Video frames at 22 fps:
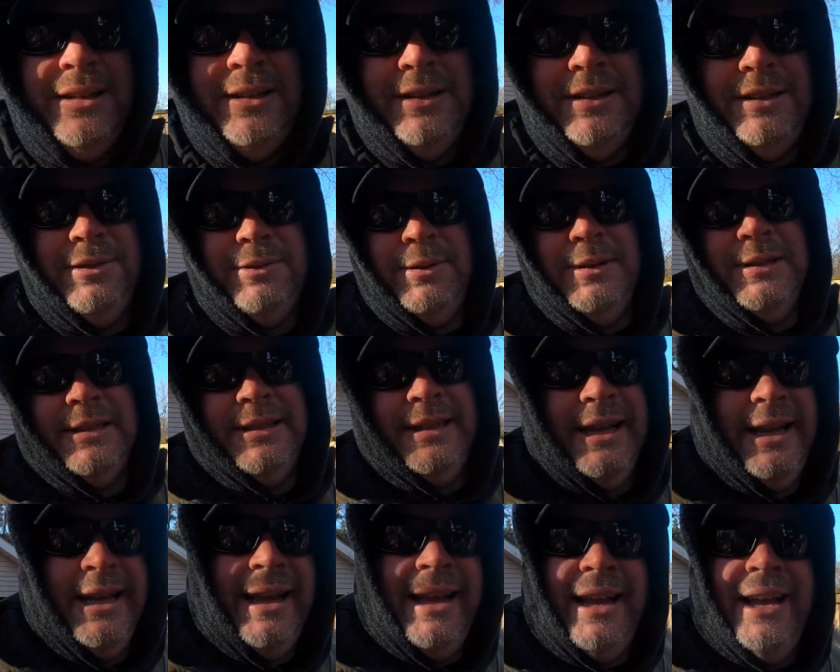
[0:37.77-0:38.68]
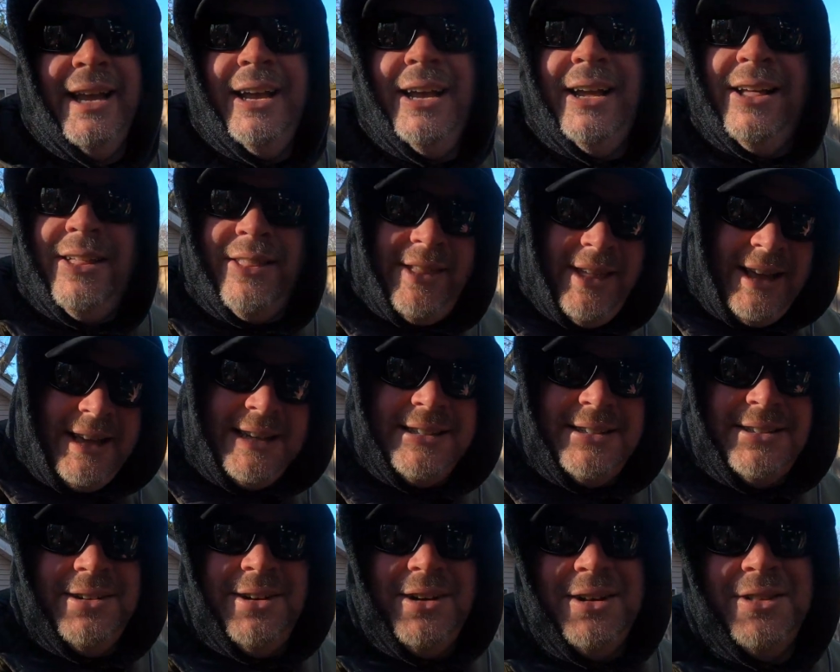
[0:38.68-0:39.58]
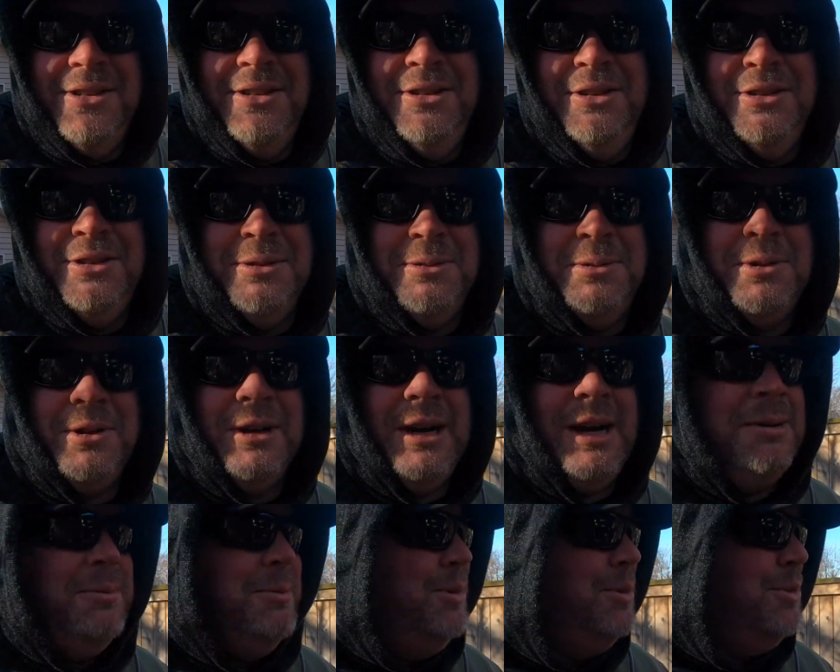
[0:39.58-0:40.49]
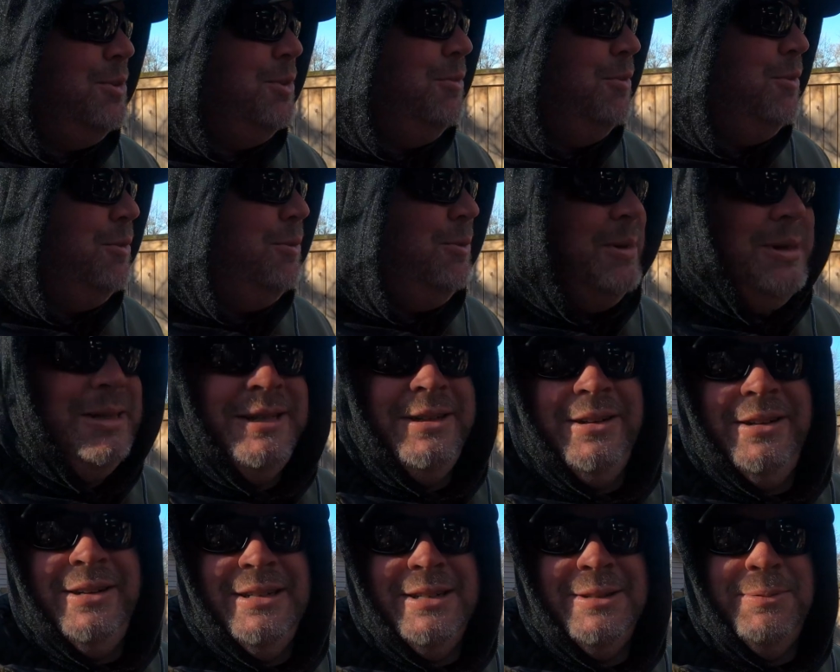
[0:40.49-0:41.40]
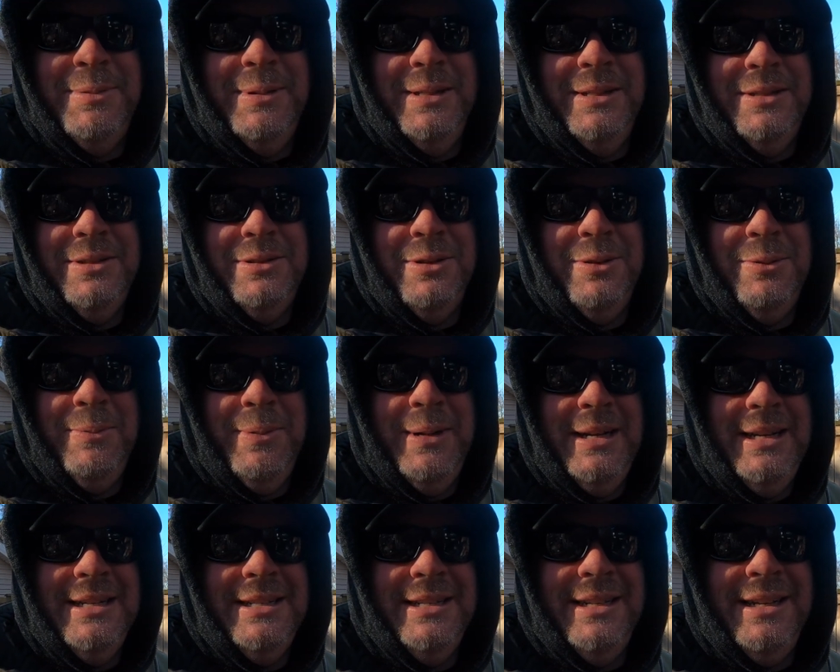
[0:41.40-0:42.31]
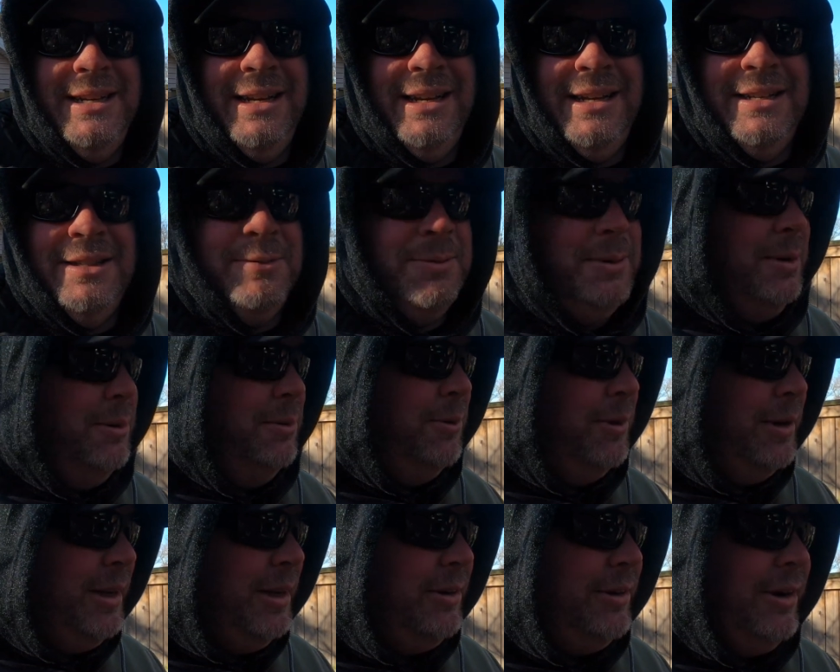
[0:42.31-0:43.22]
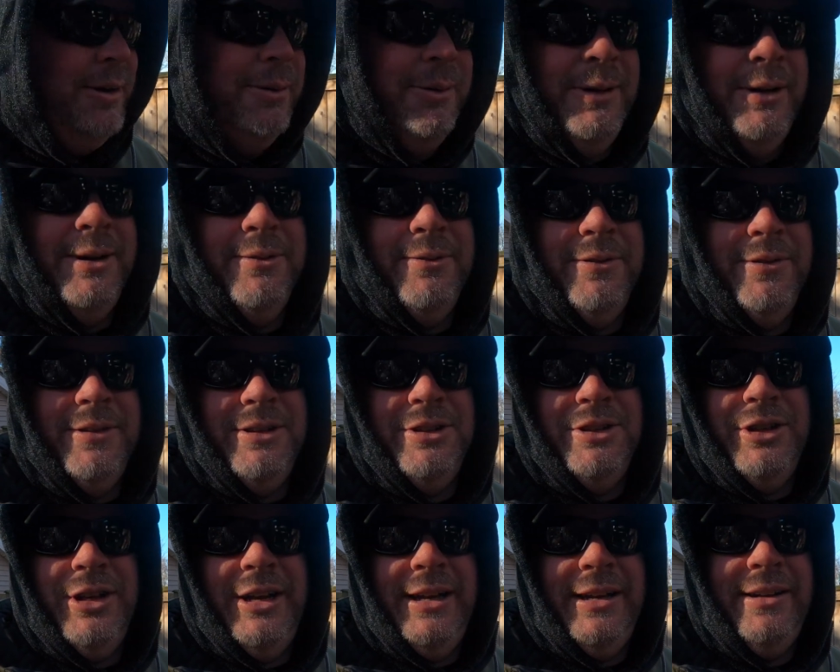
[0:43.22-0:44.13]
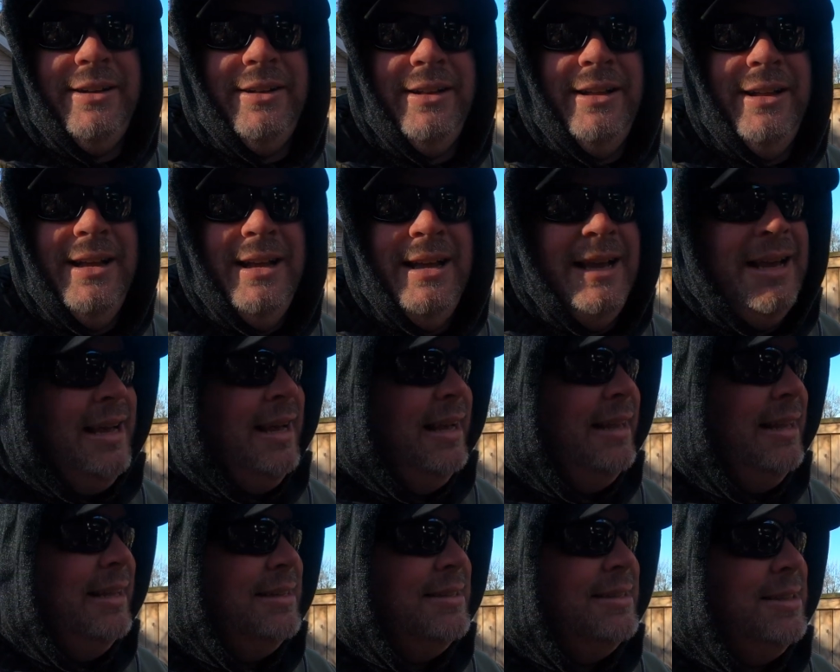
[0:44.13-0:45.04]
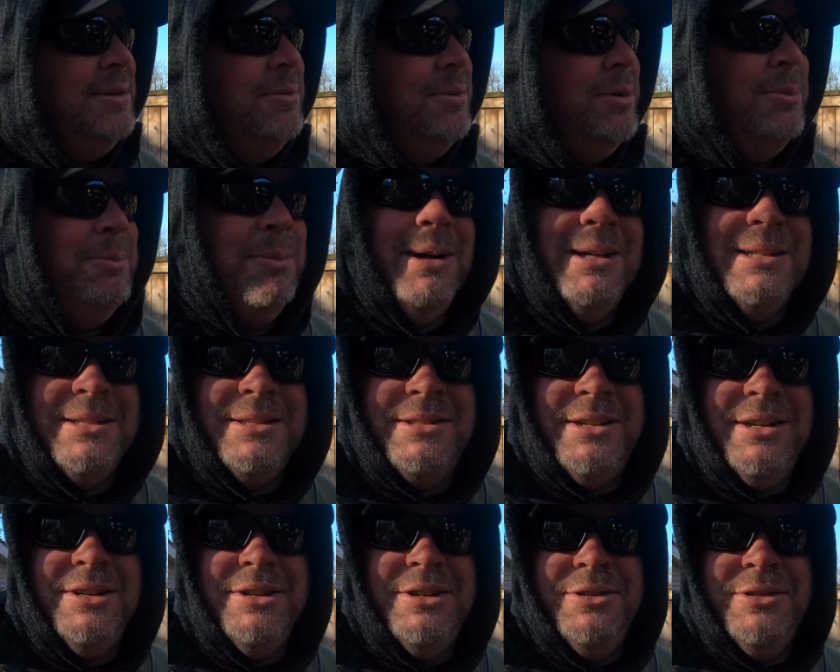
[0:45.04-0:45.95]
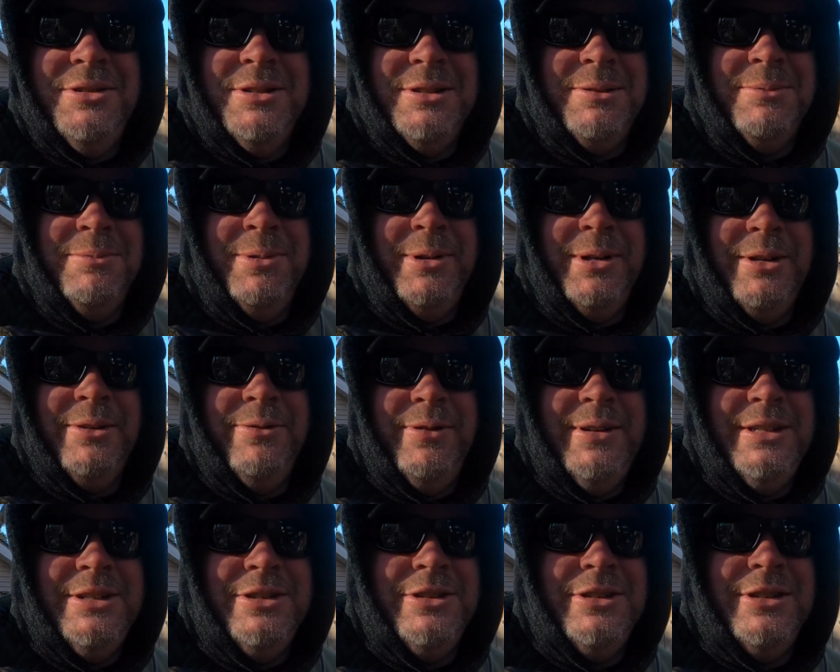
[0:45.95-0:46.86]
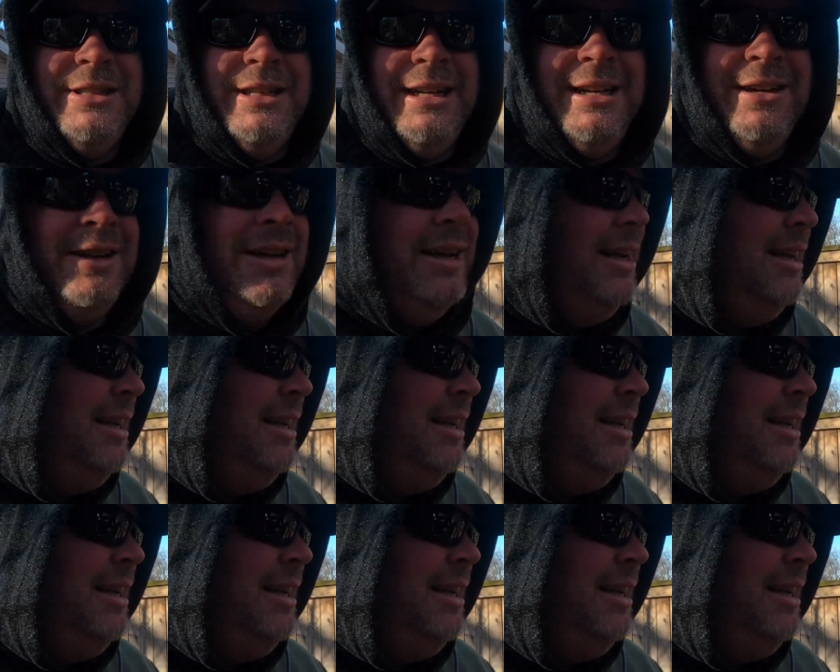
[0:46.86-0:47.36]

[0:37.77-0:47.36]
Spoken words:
just want to say thanks to all the new subscribers over the winter. It's been so amazing. It's been a really great winter for the channel. Like I said, we're about to start doing some real adventures now.